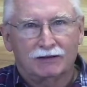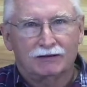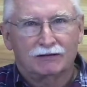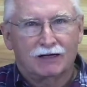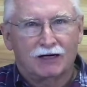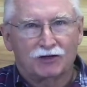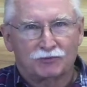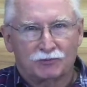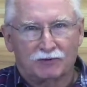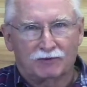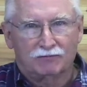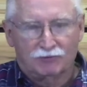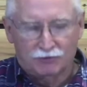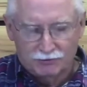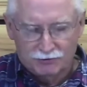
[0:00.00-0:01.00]
Gospel
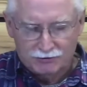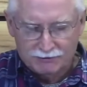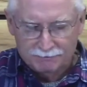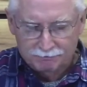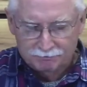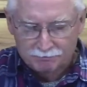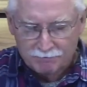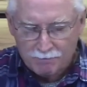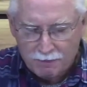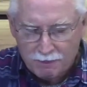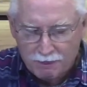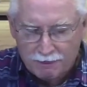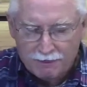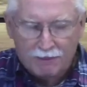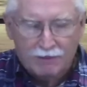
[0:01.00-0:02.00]
of Luke,
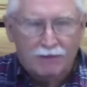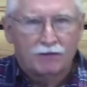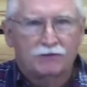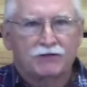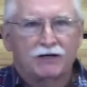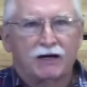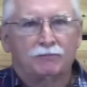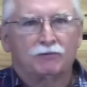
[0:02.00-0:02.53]
chapter